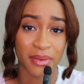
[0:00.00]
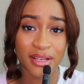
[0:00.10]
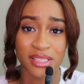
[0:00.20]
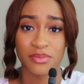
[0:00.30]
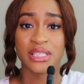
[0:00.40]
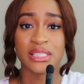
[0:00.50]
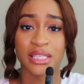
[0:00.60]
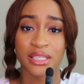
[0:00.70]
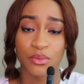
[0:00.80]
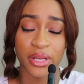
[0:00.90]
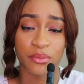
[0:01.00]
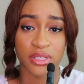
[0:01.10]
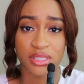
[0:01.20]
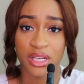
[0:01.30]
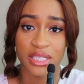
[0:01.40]
thing my husband did when
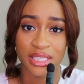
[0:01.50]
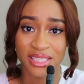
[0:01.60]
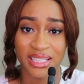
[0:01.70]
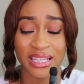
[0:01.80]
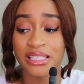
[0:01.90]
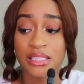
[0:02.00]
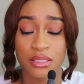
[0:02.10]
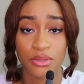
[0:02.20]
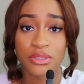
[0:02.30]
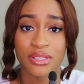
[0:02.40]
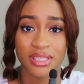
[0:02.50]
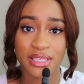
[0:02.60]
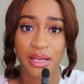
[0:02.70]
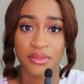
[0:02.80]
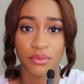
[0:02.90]
we started dating, and he still does
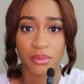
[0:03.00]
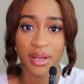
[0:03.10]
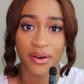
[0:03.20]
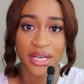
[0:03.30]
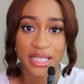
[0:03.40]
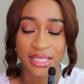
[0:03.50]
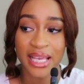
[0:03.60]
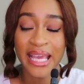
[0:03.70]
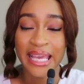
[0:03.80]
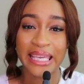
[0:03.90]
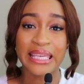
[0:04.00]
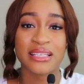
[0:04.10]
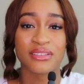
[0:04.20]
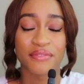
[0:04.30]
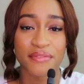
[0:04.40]
it now that we're married, is
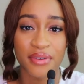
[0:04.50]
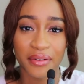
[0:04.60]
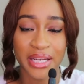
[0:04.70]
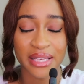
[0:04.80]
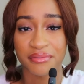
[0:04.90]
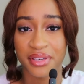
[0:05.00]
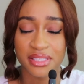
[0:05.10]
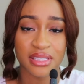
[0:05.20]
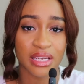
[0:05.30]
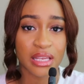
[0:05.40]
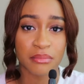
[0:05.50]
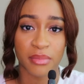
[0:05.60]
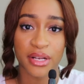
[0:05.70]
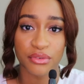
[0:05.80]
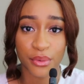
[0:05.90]
he is very invested
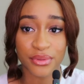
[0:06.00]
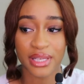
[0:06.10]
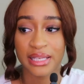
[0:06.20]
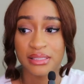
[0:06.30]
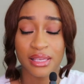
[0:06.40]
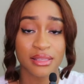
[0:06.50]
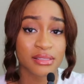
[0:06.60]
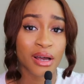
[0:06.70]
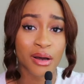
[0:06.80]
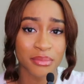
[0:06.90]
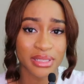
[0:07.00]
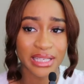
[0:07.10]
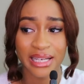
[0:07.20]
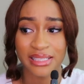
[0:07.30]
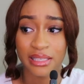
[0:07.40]
in my growth. And I say this
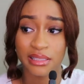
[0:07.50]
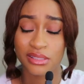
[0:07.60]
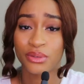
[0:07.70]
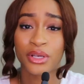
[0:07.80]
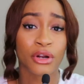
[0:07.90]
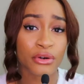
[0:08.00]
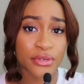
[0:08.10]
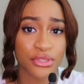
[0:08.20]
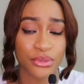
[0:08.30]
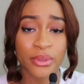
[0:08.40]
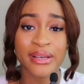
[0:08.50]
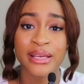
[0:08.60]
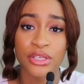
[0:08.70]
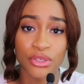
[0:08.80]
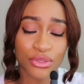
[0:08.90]
humbly, and I say this to encourage you
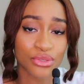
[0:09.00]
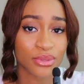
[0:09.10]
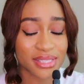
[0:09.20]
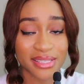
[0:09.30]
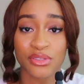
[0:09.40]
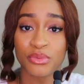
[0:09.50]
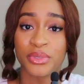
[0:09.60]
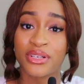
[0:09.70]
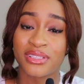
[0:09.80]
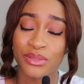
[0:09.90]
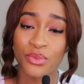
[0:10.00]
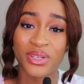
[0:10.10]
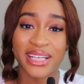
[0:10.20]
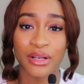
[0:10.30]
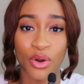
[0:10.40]
not to settle, because the
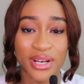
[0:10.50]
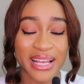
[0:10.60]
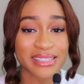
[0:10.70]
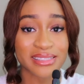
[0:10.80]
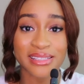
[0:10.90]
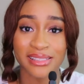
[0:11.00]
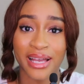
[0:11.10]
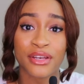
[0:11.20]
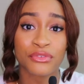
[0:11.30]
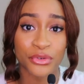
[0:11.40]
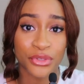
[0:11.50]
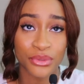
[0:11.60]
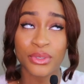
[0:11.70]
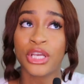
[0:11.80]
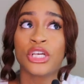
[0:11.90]
one that God has designed for
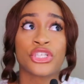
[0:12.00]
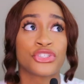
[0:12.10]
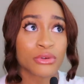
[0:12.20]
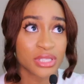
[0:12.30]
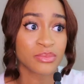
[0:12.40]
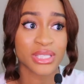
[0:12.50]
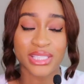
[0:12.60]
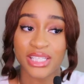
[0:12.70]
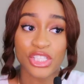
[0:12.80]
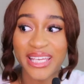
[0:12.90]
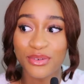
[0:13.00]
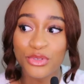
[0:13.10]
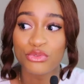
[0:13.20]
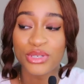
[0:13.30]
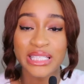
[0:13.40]
you Trust me, sis, he
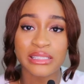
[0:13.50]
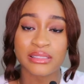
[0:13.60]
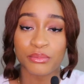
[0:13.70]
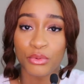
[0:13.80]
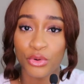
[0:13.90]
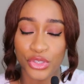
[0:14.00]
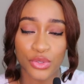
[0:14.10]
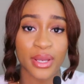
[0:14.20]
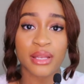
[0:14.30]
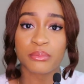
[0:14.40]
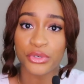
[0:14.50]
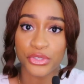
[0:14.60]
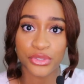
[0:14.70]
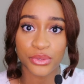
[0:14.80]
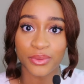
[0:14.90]
would really support you and
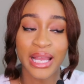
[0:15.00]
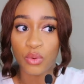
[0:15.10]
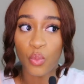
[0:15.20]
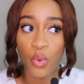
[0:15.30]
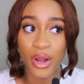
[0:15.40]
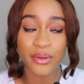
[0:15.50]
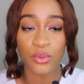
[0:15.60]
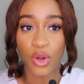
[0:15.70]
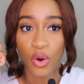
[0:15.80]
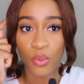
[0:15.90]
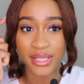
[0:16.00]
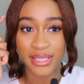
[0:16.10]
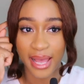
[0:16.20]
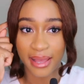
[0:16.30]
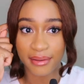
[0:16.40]
push you. The one would
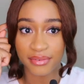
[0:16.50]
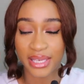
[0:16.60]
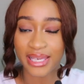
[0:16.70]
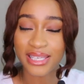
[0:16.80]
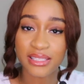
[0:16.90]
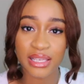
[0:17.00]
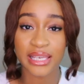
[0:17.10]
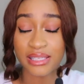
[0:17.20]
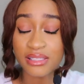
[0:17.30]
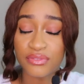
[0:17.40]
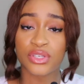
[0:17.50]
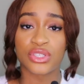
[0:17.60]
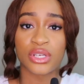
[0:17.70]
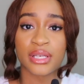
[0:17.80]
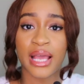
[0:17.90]
always have his
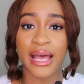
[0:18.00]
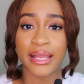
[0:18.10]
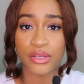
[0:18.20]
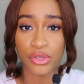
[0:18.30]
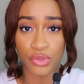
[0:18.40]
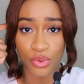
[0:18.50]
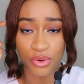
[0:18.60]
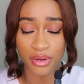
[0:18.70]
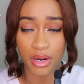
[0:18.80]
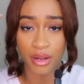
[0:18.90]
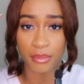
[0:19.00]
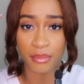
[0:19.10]
vision and your